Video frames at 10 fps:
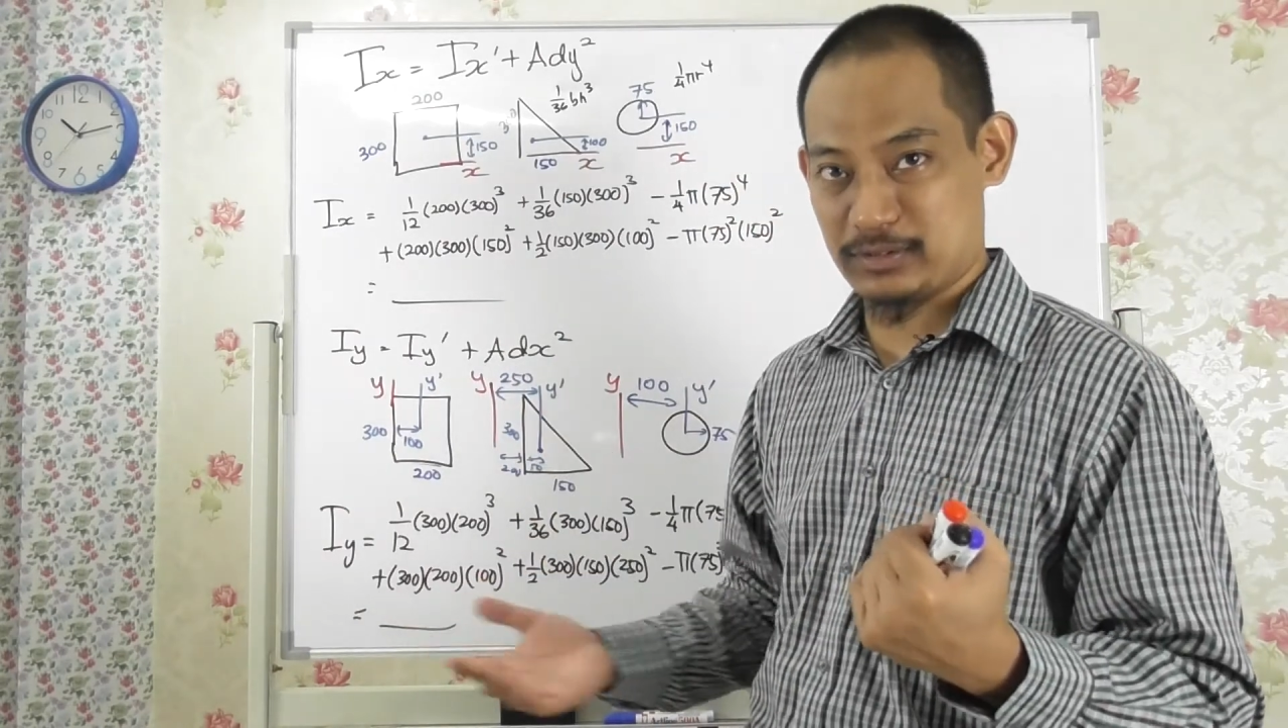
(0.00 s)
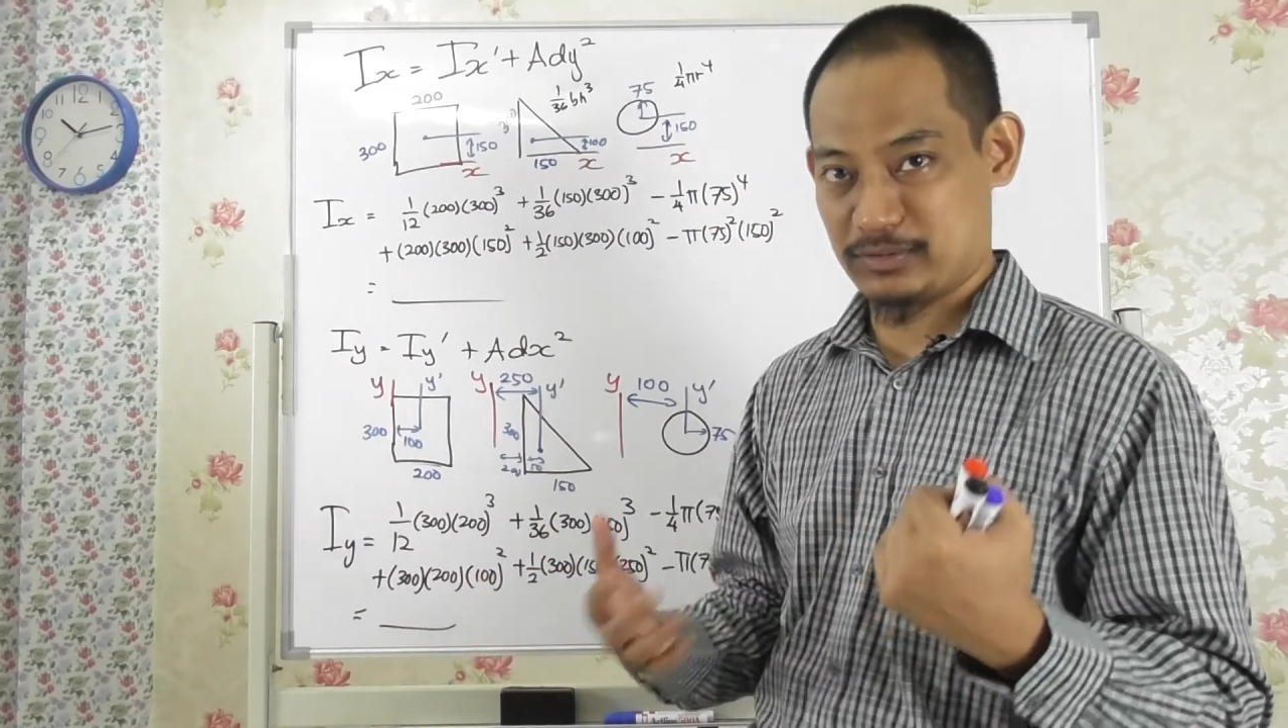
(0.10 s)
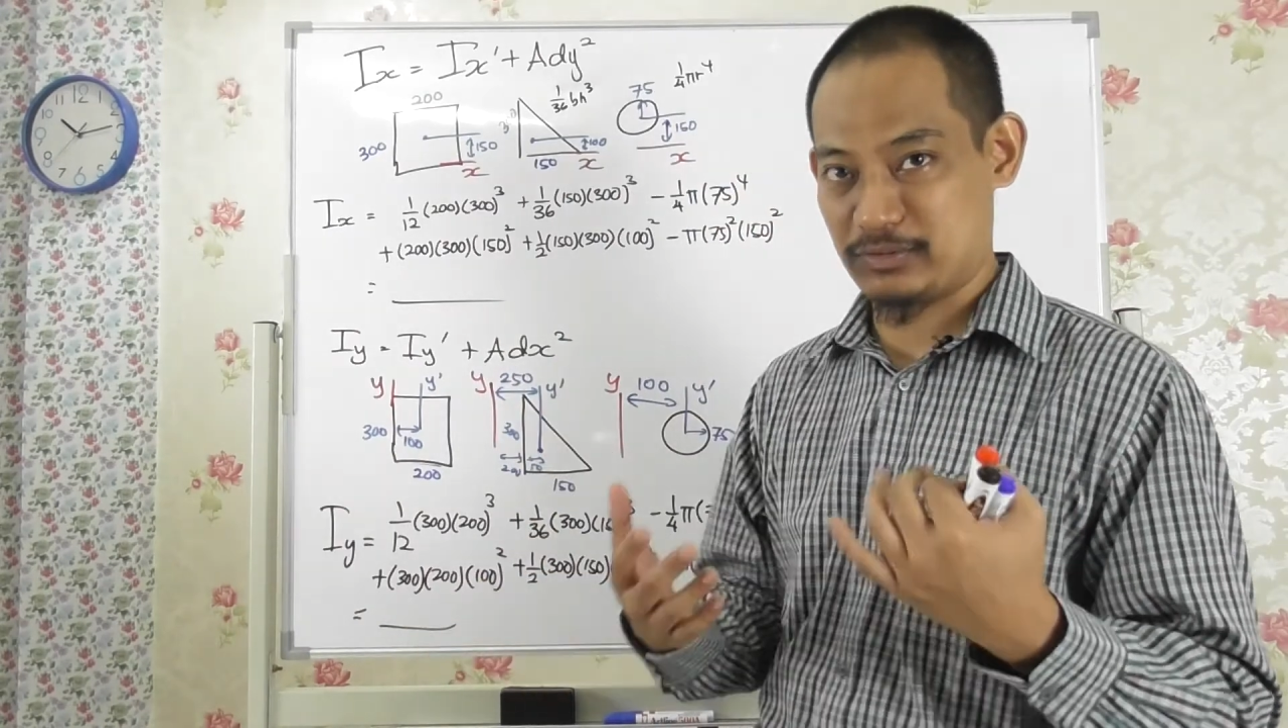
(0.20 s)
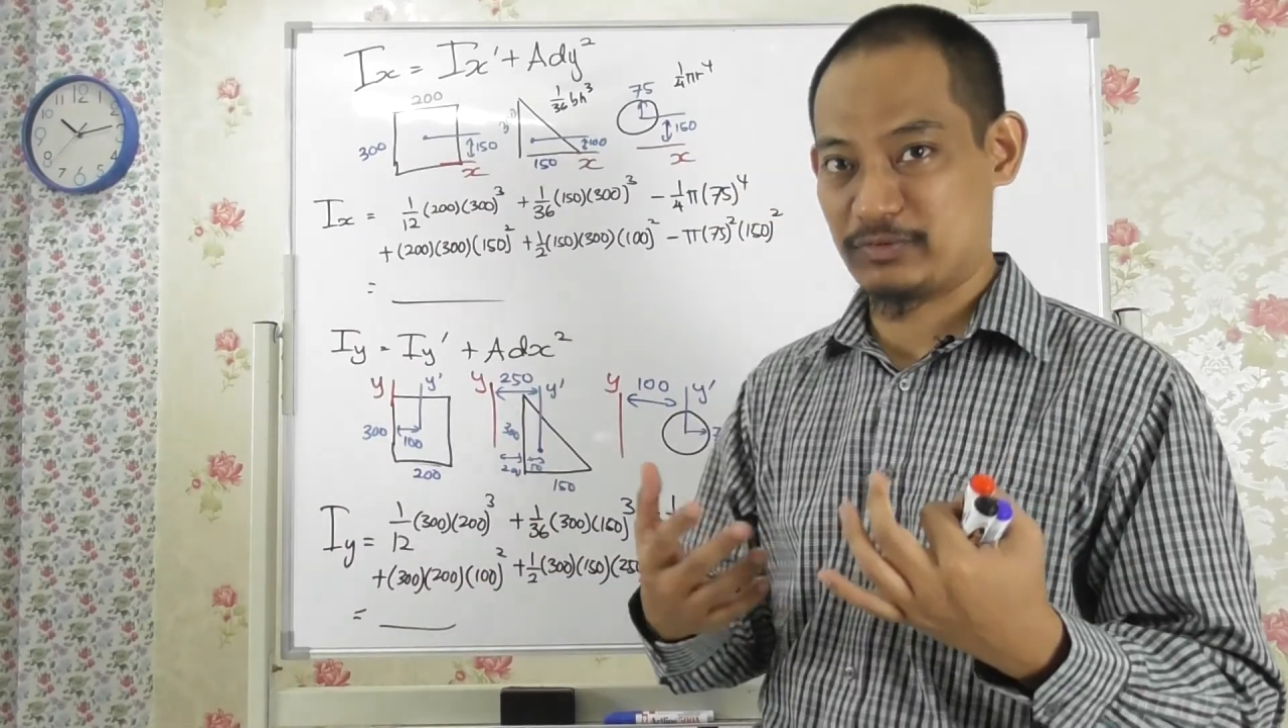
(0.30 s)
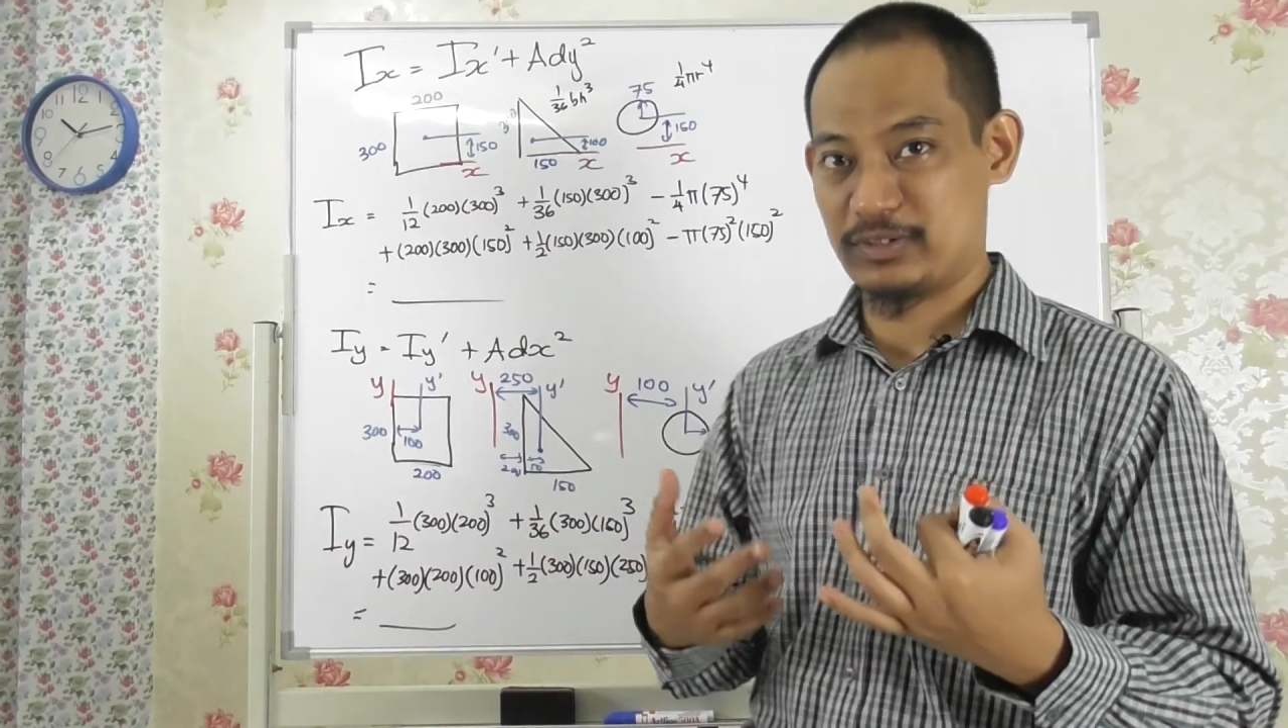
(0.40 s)

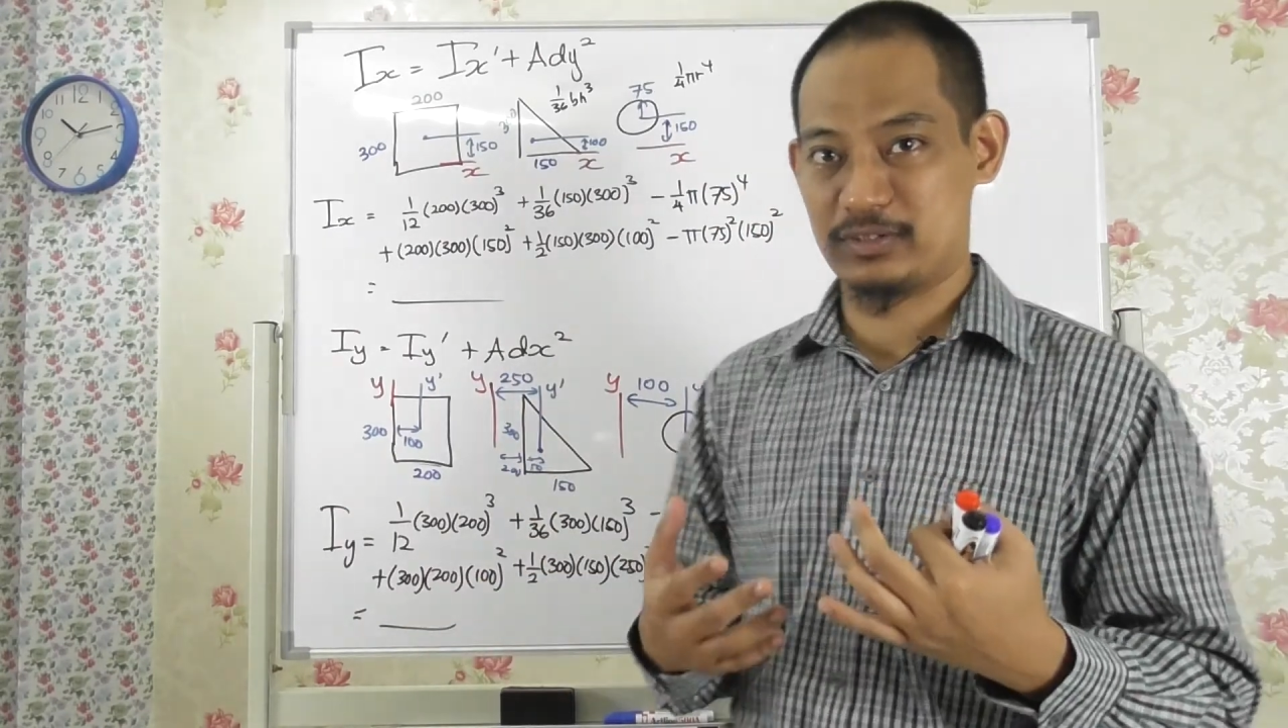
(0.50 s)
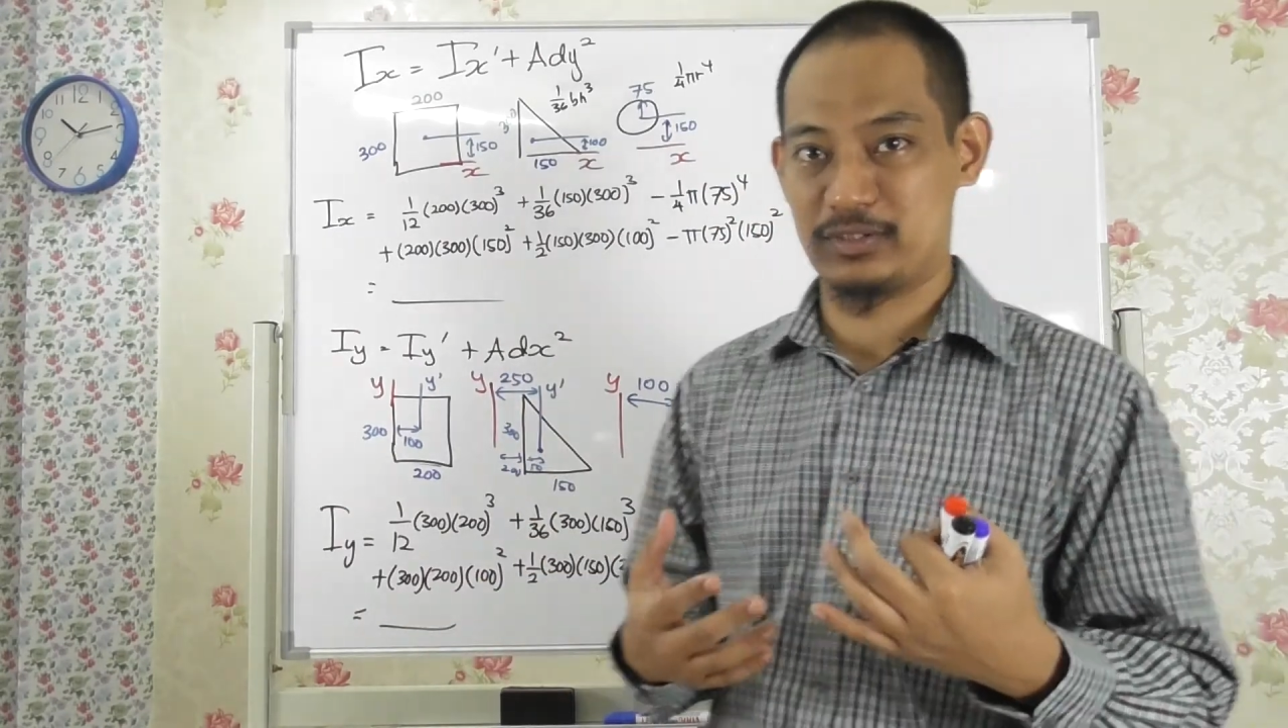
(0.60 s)
Fairly